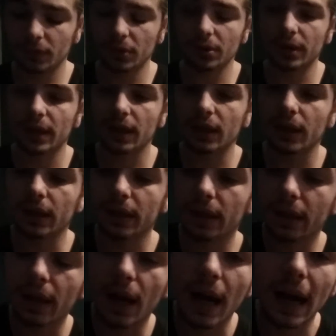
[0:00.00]
you're getting
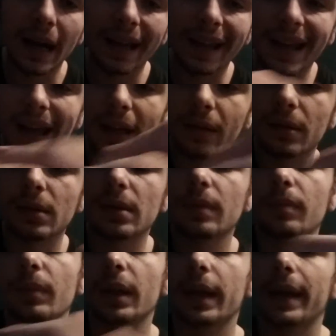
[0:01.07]
a high-end
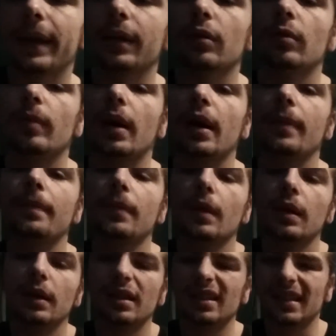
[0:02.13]
mechanical mod.
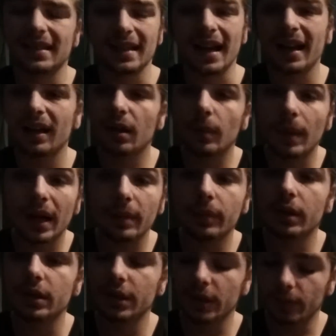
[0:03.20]
It's not out of my
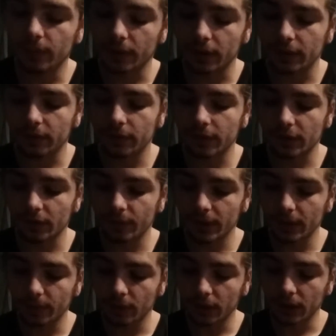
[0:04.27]
budget, but for
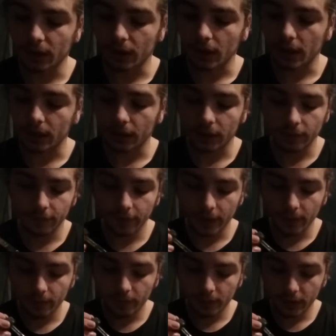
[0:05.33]
people that are on their
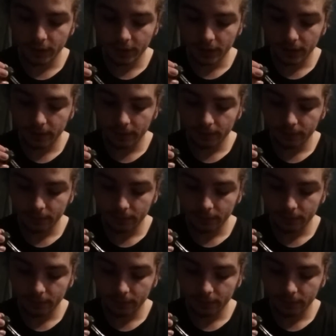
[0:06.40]
vape budget,